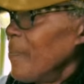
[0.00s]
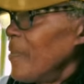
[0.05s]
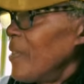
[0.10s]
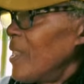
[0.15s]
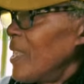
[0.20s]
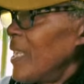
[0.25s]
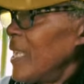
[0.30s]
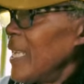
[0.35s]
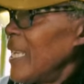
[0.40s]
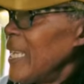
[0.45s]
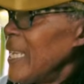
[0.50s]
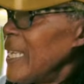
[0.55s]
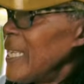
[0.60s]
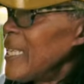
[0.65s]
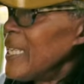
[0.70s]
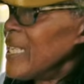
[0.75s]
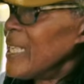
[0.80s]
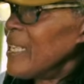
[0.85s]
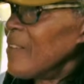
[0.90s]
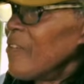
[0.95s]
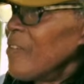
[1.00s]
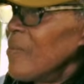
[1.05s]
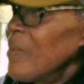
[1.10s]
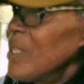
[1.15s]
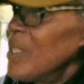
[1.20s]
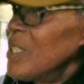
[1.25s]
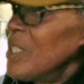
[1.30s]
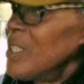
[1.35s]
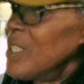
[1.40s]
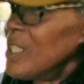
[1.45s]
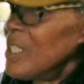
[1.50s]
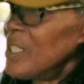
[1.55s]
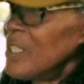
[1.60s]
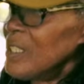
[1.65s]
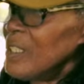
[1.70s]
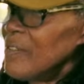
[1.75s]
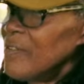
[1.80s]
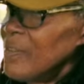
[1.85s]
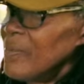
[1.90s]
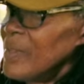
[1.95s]
the healing, from the
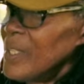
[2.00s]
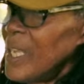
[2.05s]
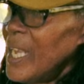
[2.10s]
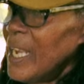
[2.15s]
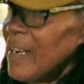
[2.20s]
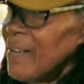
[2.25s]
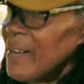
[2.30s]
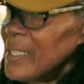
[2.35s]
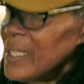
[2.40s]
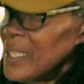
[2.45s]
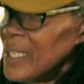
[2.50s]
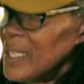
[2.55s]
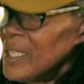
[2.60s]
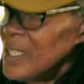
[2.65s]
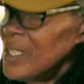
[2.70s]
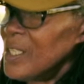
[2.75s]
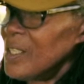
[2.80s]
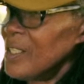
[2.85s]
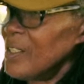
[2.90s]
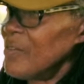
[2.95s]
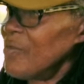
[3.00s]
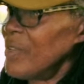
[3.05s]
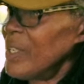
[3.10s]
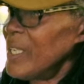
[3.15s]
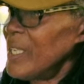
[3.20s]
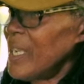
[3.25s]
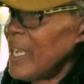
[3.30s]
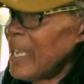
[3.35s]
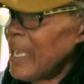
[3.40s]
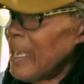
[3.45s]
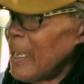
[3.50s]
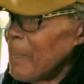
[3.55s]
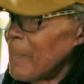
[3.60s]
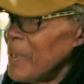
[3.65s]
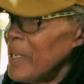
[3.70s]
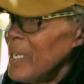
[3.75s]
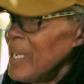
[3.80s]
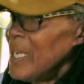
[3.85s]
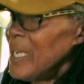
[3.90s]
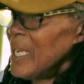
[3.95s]
tradition, from the heritage to the rehab.
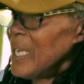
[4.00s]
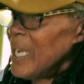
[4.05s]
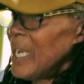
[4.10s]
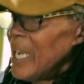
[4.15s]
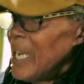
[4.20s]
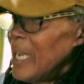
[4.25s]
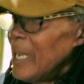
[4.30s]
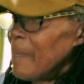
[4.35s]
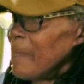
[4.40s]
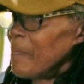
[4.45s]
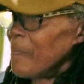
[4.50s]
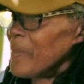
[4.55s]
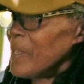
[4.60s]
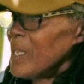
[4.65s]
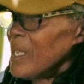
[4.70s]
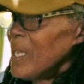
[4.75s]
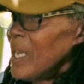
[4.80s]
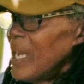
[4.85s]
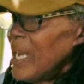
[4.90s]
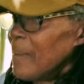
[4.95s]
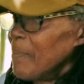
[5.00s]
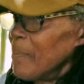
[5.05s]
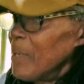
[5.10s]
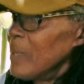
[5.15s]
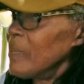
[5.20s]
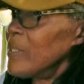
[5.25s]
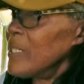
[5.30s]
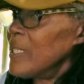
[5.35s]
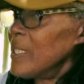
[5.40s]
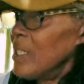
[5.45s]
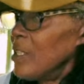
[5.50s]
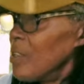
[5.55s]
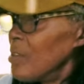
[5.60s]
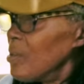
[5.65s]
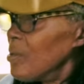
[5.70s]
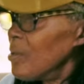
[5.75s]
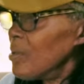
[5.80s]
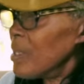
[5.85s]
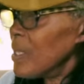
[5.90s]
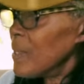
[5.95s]
And Mum
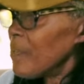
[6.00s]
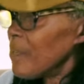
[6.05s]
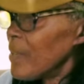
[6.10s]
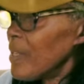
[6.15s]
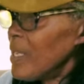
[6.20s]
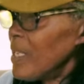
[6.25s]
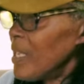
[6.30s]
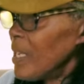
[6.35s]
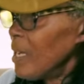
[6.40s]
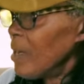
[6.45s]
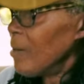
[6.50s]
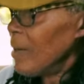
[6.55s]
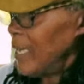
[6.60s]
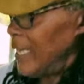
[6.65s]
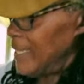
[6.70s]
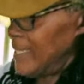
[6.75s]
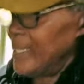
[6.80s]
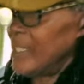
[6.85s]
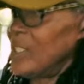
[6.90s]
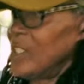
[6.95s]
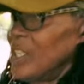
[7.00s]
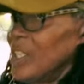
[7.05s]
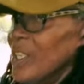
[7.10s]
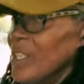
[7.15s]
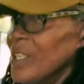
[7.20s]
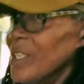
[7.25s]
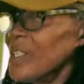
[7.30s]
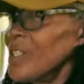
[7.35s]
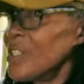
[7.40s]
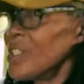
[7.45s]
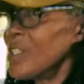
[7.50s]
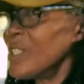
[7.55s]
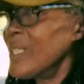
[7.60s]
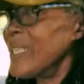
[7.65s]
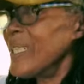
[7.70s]
still, you know, is in charge.